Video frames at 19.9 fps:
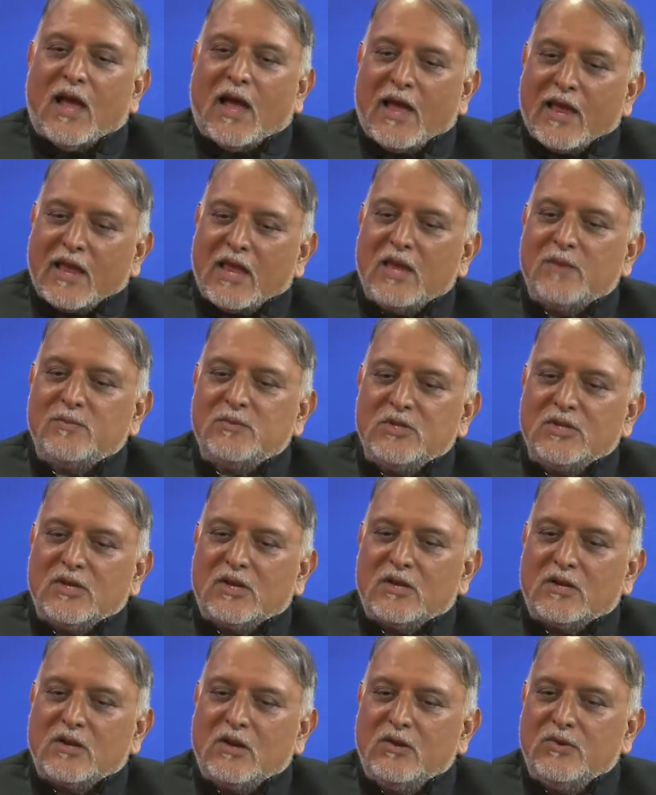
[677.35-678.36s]
I came to the
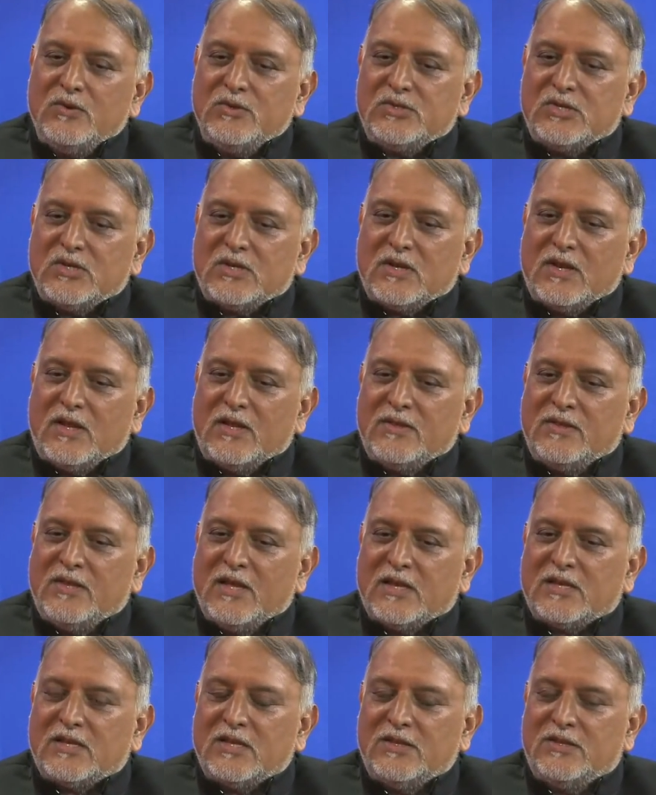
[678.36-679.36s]
conclusion
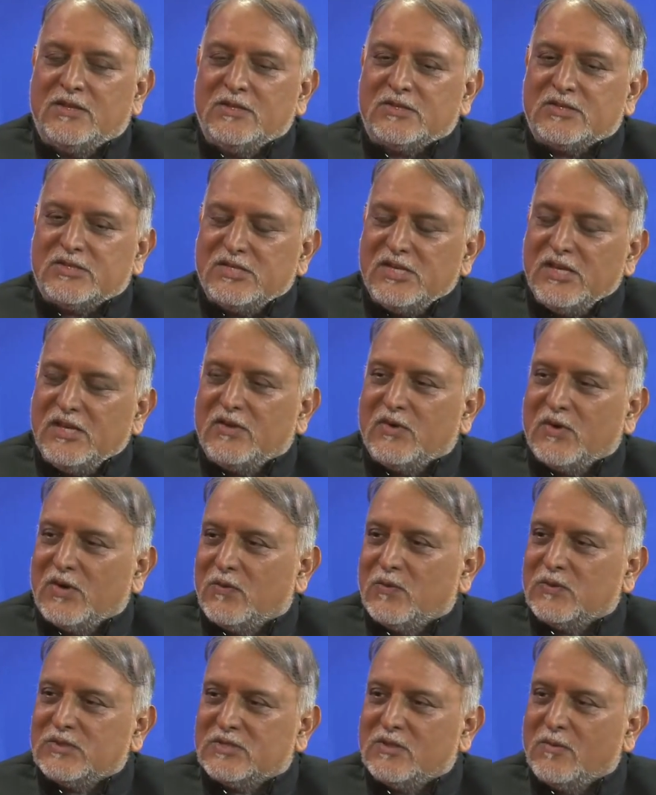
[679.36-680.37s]
that the secret
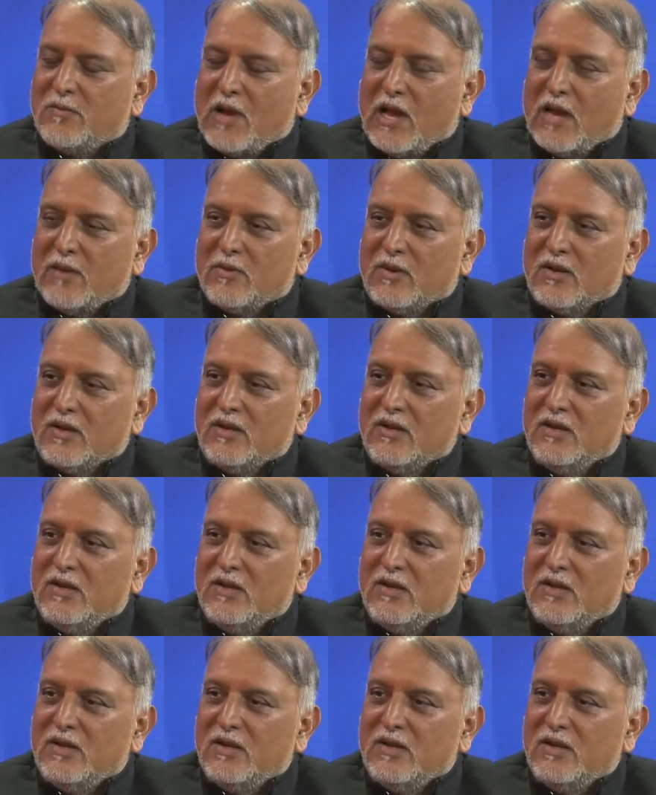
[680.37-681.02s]
was the Bible.